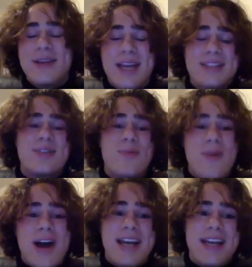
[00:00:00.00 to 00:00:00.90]
as to
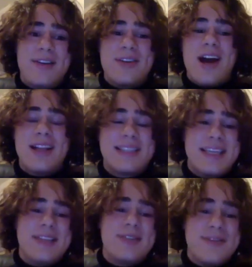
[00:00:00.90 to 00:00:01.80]
why you're not
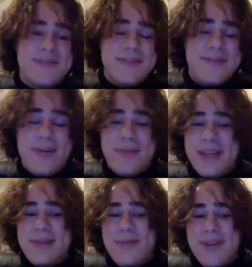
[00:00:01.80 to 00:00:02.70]
seeing sort of
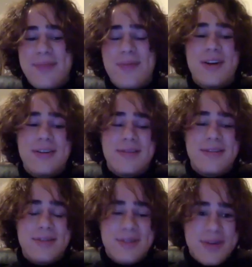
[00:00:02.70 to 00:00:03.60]
development with modern
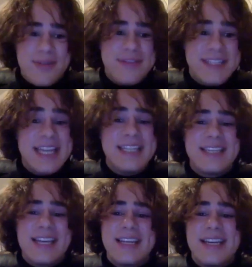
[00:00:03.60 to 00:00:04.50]
sort of data
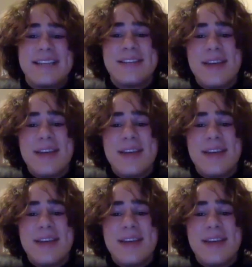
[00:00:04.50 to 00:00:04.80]
techniques.